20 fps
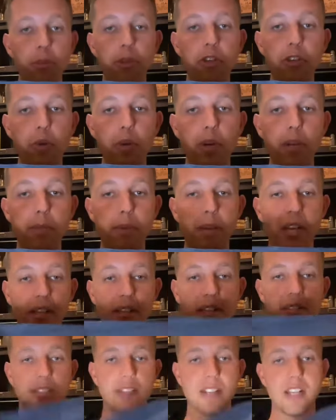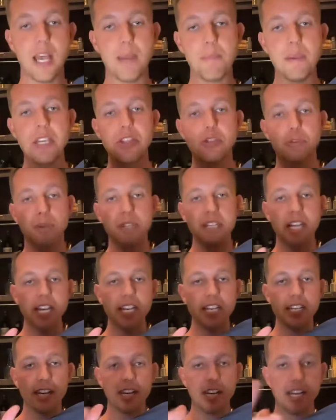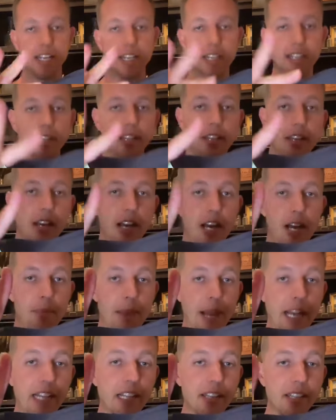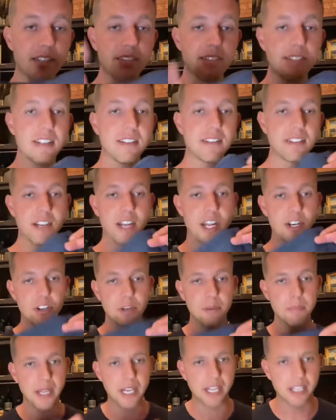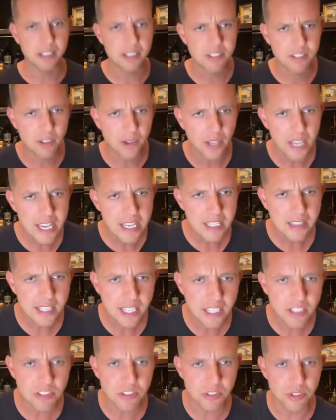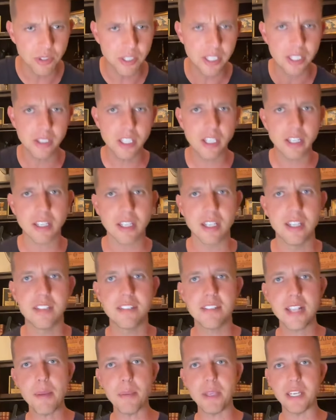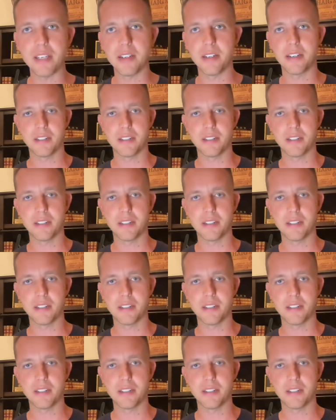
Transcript: will be $20. I paid $3.99. I can list these in under a minute. So hey, thanks Julie. Look, stop it.